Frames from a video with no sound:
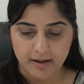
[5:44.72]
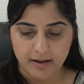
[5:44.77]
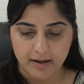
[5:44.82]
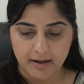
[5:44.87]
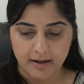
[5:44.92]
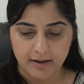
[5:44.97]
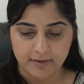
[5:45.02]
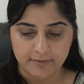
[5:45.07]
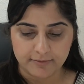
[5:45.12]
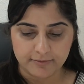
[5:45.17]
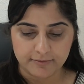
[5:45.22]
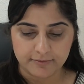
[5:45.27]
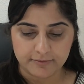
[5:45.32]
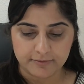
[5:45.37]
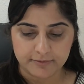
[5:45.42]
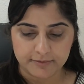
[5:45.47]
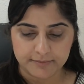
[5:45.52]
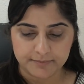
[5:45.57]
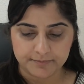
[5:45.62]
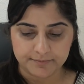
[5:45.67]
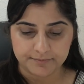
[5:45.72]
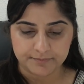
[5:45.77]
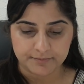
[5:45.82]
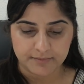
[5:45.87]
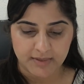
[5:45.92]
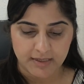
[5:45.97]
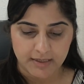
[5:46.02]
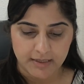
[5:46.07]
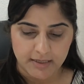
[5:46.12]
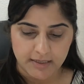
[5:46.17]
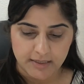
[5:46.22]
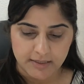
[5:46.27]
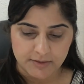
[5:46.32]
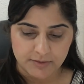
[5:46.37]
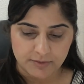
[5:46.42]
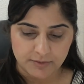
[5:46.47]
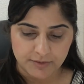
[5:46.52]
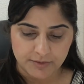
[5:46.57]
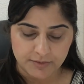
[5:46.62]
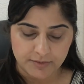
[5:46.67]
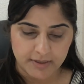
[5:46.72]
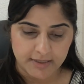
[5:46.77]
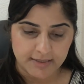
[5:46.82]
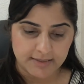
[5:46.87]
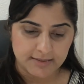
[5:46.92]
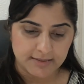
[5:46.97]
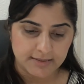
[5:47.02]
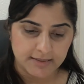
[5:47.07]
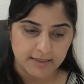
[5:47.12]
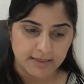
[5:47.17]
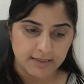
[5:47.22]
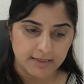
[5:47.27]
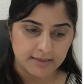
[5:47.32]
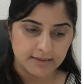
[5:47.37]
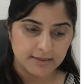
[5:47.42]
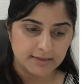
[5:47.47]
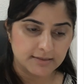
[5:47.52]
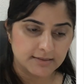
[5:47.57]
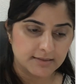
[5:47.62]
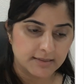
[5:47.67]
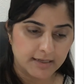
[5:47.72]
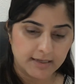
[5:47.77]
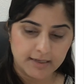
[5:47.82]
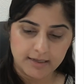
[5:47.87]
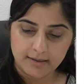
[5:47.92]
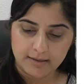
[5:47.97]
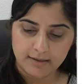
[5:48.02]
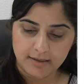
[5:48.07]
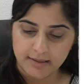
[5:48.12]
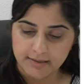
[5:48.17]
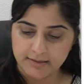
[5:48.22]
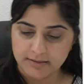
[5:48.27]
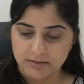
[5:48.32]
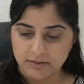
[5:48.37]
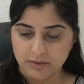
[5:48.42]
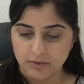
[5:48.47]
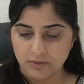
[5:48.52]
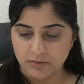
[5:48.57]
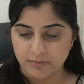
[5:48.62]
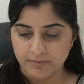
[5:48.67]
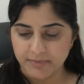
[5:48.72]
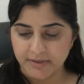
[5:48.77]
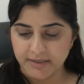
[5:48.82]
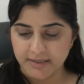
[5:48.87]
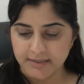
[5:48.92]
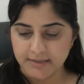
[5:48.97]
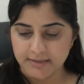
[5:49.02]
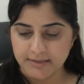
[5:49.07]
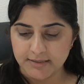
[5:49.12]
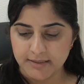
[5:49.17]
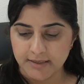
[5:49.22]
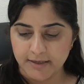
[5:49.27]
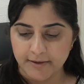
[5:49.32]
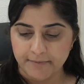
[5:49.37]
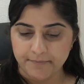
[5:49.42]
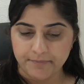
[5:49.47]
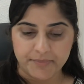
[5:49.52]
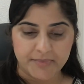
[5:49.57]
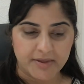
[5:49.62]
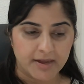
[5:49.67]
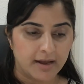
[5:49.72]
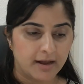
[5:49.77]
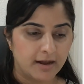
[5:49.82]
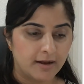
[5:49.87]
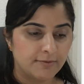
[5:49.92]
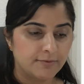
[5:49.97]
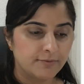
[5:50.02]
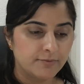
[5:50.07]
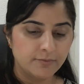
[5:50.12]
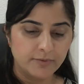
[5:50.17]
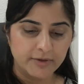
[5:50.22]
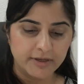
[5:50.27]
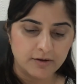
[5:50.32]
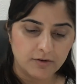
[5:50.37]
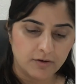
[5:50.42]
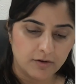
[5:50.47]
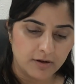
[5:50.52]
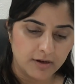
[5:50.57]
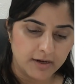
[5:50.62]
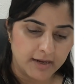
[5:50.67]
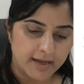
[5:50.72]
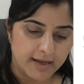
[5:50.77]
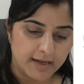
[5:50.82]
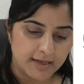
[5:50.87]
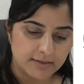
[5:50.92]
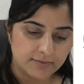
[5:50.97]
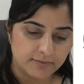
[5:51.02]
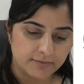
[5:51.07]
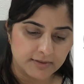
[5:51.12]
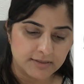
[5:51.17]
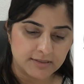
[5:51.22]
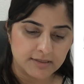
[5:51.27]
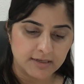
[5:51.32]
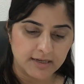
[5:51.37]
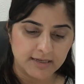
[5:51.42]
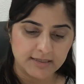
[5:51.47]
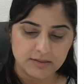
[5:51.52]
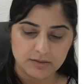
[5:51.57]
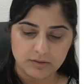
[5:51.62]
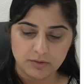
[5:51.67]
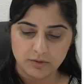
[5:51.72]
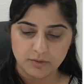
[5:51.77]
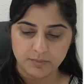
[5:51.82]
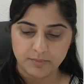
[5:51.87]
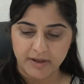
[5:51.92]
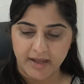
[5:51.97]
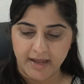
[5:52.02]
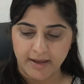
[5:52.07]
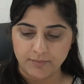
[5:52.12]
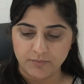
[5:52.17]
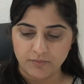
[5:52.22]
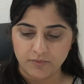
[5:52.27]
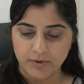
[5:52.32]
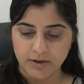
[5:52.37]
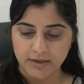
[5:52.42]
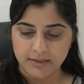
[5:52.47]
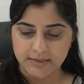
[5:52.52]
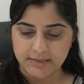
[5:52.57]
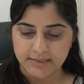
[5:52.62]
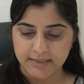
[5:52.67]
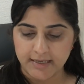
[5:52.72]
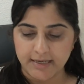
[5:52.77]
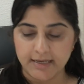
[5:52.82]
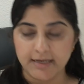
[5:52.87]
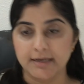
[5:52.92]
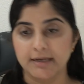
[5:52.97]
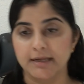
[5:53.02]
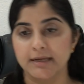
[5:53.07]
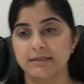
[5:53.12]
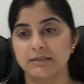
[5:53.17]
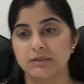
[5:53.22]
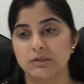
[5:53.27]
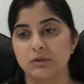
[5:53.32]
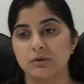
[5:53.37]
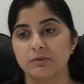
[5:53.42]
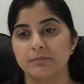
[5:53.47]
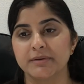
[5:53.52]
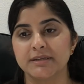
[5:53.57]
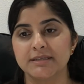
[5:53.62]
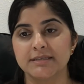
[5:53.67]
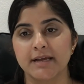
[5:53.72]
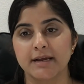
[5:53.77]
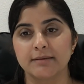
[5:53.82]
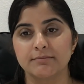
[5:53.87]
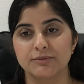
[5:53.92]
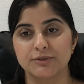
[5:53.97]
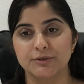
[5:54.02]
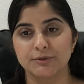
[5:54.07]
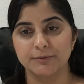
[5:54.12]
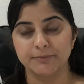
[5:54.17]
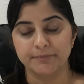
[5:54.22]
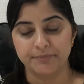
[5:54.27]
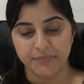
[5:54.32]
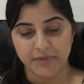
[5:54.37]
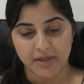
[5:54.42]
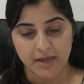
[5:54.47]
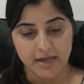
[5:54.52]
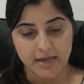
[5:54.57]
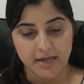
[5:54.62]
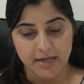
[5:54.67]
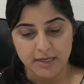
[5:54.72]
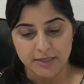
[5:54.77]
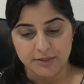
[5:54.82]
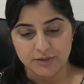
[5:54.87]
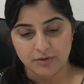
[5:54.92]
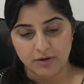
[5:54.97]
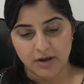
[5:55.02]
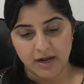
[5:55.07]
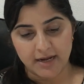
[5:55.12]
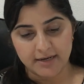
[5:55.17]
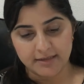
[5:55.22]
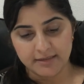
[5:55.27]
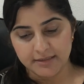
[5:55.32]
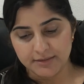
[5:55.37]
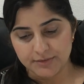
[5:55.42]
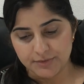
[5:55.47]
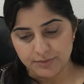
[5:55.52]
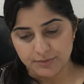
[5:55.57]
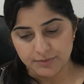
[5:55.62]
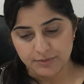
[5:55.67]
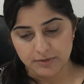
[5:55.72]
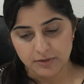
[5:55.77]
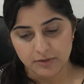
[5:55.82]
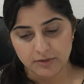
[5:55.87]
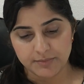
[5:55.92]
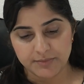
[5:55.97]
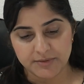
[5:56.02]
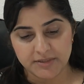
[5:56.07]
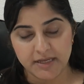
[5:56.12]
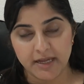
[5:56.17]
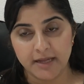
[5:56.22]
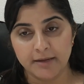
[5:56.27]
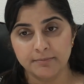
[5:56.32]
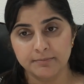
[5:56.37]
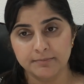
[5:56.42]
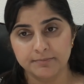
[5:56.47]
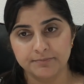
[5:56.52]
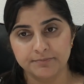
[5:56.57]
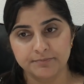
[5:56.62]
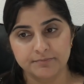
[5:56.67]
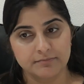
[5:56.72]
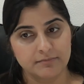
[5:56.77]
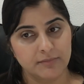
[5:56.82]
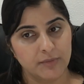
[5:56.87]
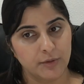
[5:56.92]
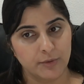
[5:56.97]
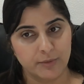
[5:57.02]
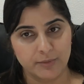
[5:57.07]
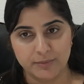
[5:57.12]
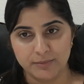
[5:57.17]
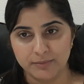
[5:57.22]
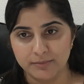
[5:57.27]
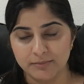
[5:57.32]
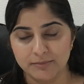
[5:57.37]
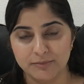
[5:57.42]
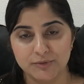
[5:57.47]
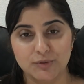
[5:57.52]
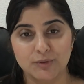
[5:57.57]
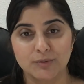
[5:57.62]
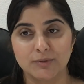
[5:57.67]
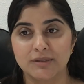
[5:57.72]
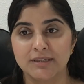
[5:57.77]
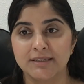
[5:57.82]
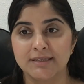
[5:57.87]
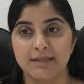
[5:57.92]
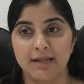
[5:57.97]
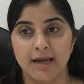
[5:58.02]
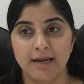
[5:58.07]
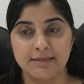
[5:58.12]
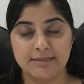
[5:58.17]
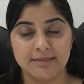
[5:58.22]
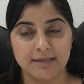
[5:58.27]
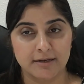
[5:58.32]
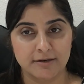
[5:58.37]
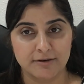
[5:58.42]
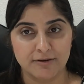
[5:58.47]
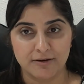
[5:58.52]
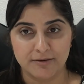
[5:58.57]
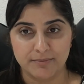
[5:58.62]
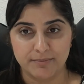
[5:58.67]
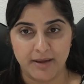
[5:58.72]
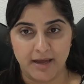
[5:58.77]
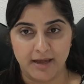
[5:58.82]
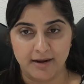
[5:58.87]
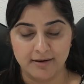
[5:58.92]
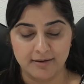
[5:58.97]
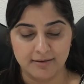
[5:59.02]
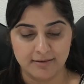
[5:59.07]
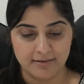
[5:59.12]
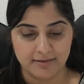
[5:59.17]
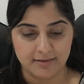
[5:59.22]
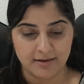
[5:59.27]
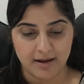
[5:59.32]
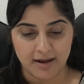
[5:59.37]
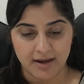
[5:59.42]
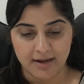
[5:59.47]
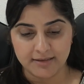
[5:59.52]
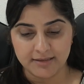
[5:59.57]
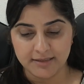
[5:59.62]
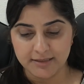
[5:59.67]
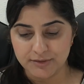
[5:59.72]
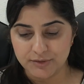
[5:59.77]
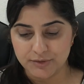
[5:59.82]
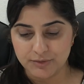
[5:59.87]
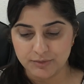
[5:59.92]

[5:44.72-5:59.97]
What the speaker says: half. So you can see the second line slope is half. We call first line slope m1, second line slope is m2. So are these two slopes same? No. So the lines are not parallel. Are these